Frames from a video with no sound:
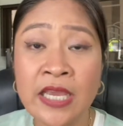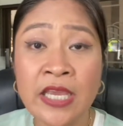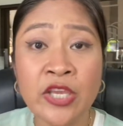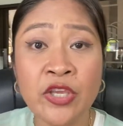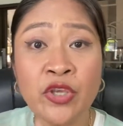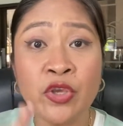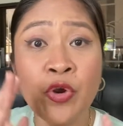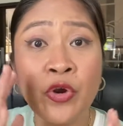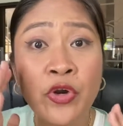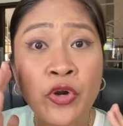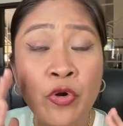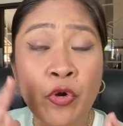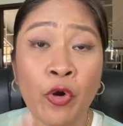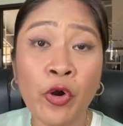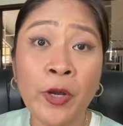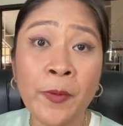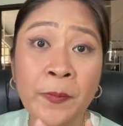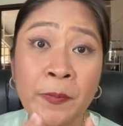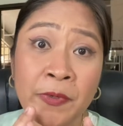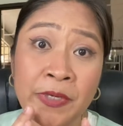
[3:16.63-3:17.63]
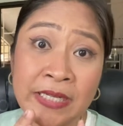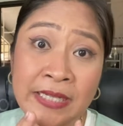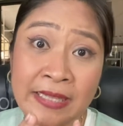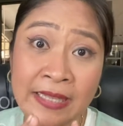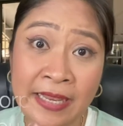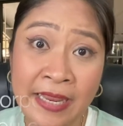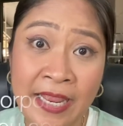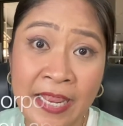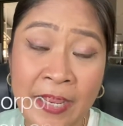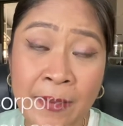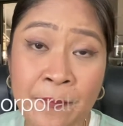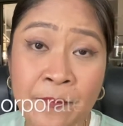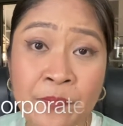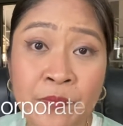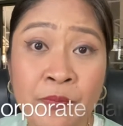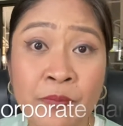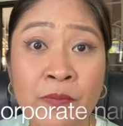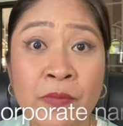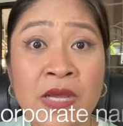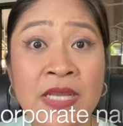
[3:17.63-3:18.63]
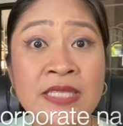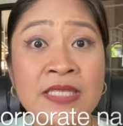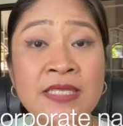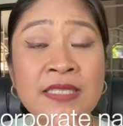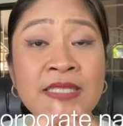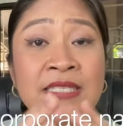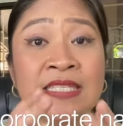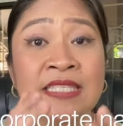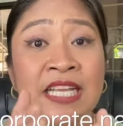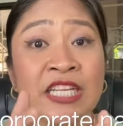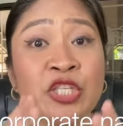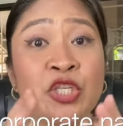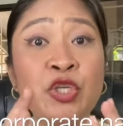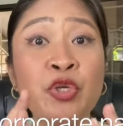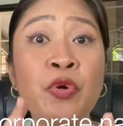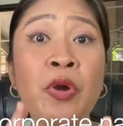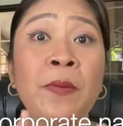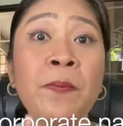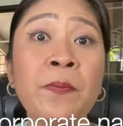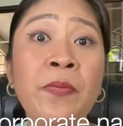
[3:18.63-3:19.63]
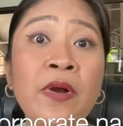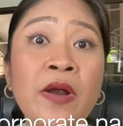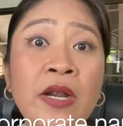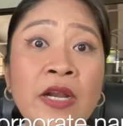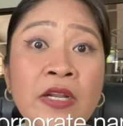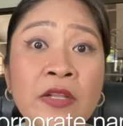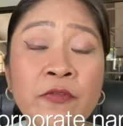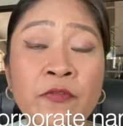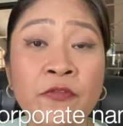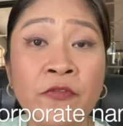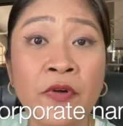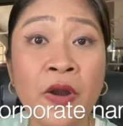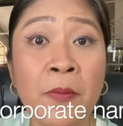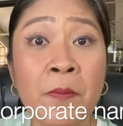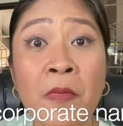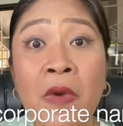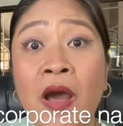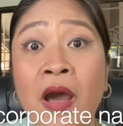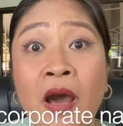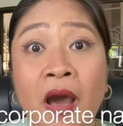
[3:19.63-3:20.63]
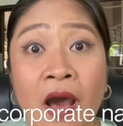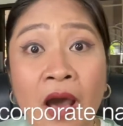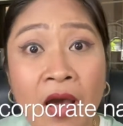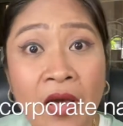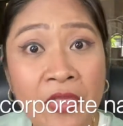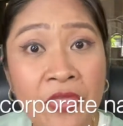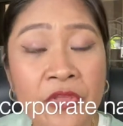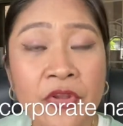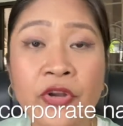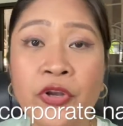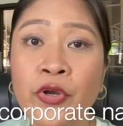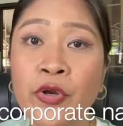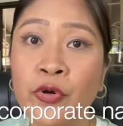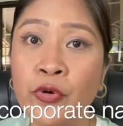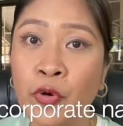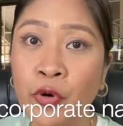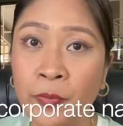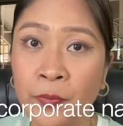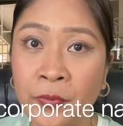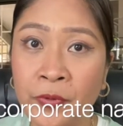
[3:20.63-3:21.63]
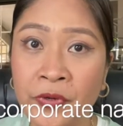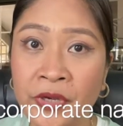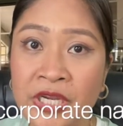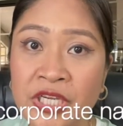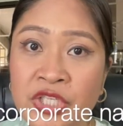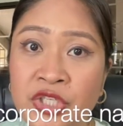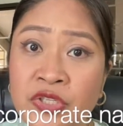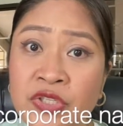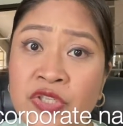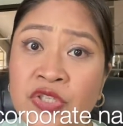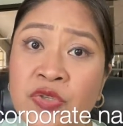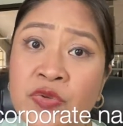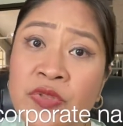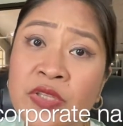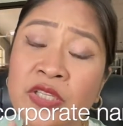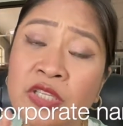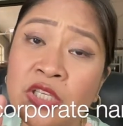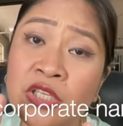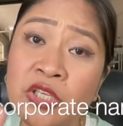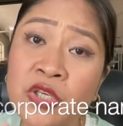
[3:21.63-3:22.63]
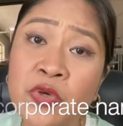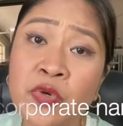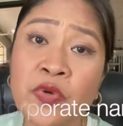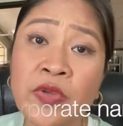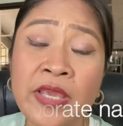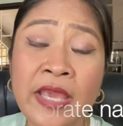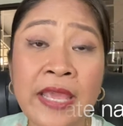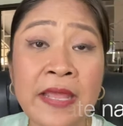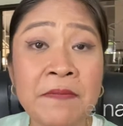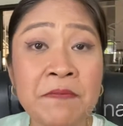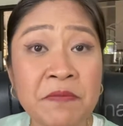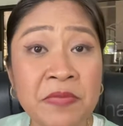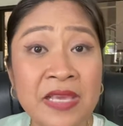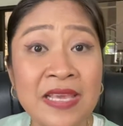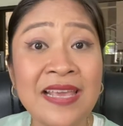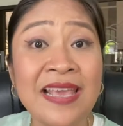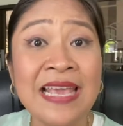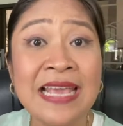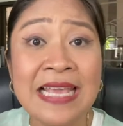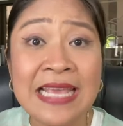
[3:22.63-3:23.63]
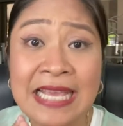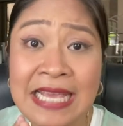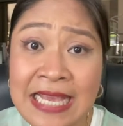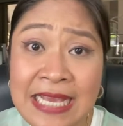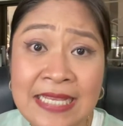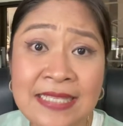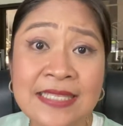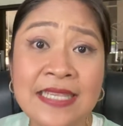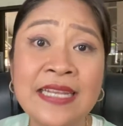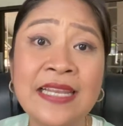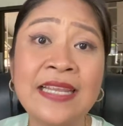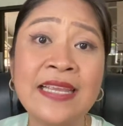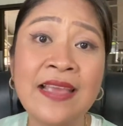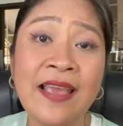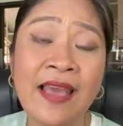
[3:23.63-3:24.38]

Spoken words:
Your corporate name must set you apart from other corporations so that you can be easily